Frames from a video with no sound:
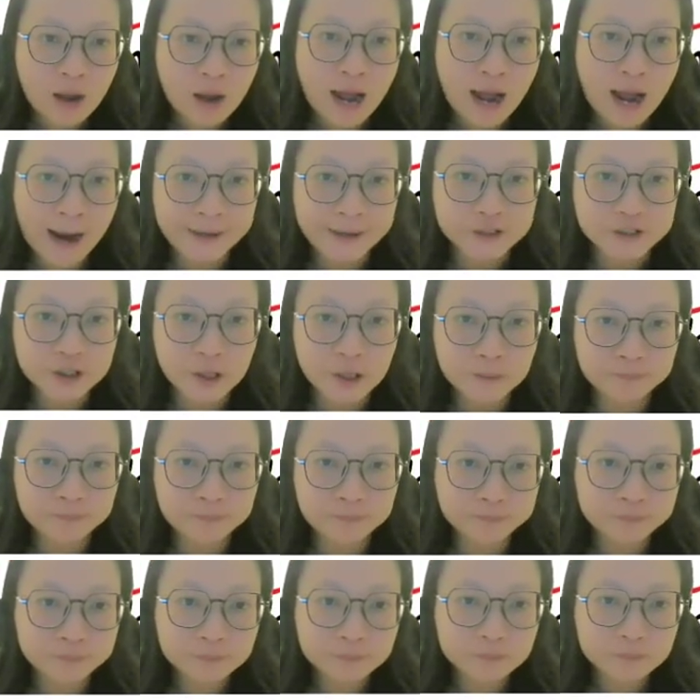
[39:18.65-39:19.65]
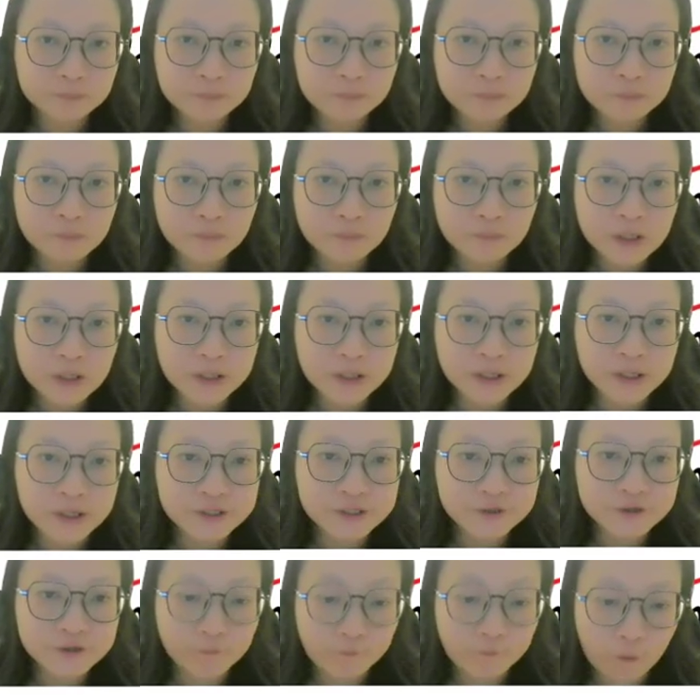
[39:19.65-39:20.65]
Height
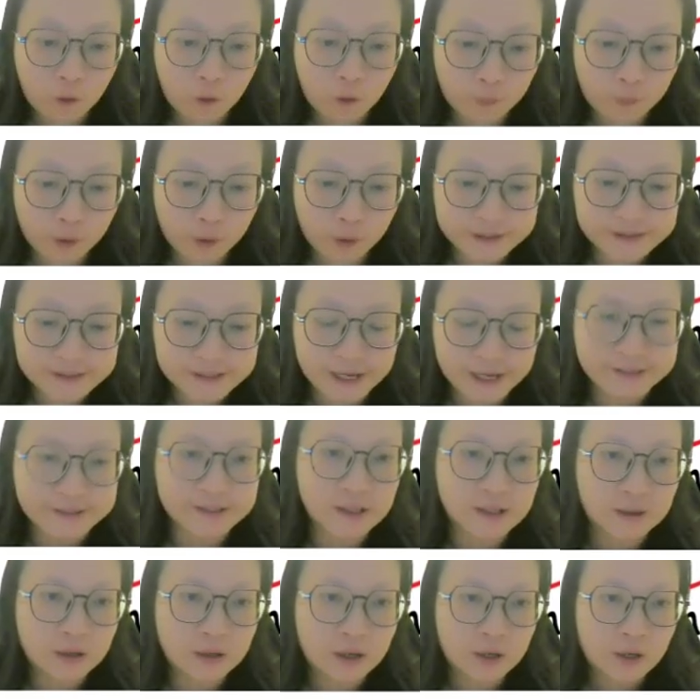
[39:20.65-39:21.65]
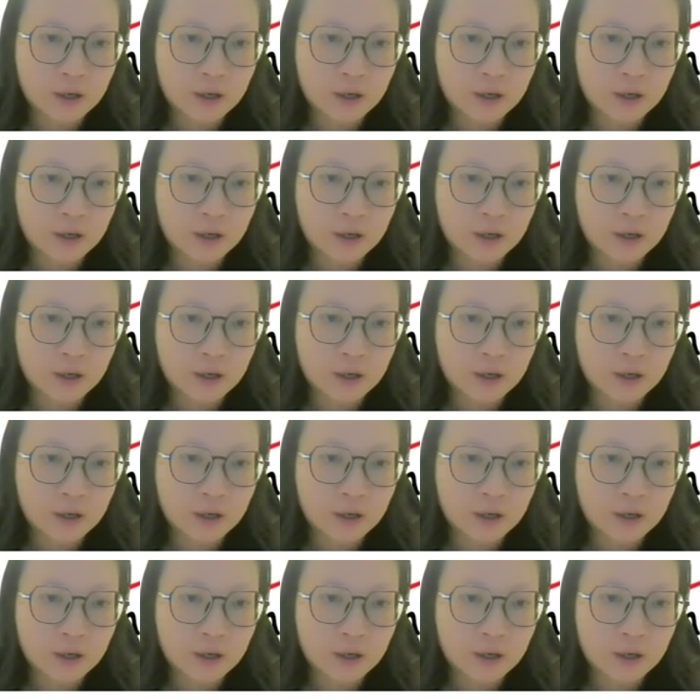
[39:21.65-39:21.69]
is 4.6.